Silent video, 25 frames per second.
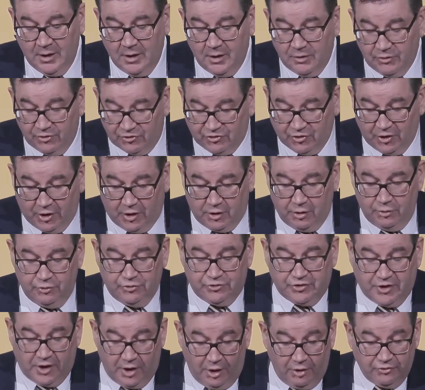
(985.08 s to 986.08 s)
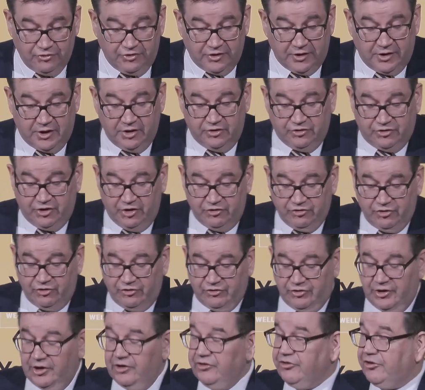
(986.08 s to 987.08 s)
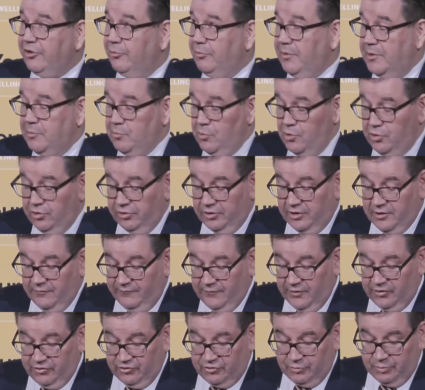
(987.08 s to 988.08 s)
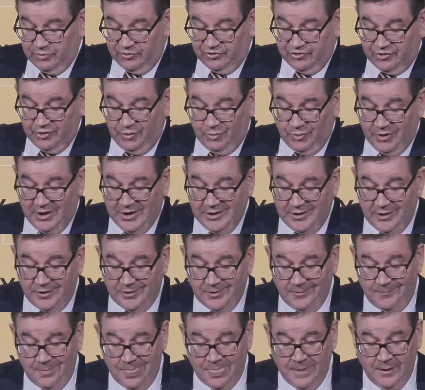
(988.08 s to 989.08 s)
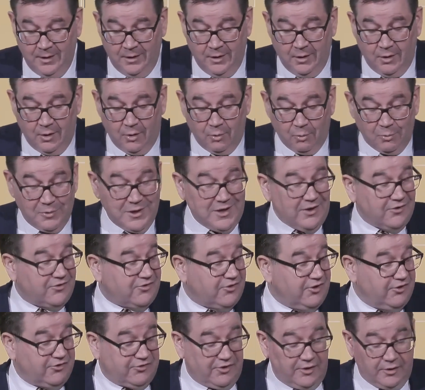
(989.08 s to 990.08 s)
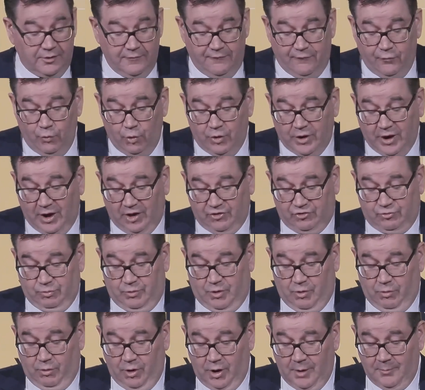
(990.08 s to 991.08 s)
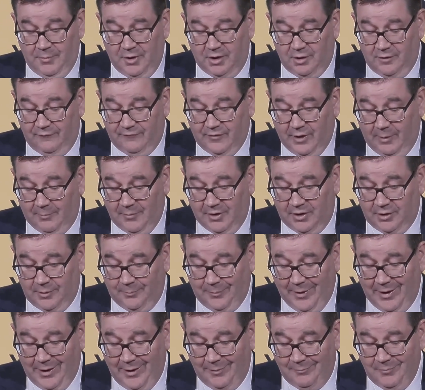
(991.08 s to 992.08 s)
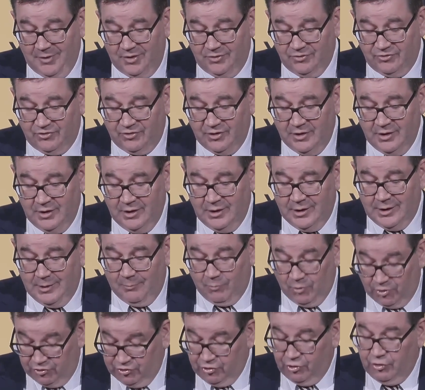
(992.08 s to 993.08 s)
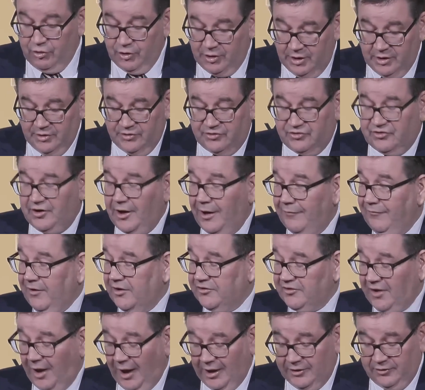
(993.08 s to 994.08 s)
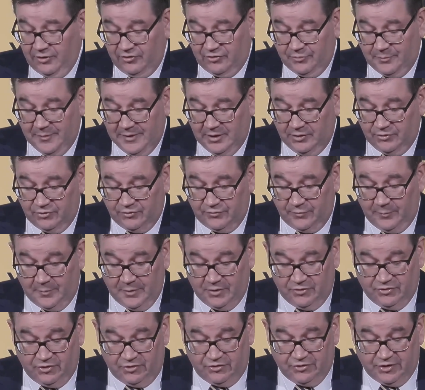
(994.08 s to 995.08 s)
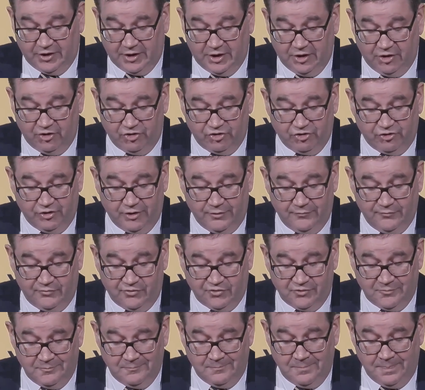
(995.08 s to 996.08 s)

This includes closing contingencies that we weren't convinced were still needed, reassessing the forecast requirement of government departments, and returning as savings underspends from existing initiatives.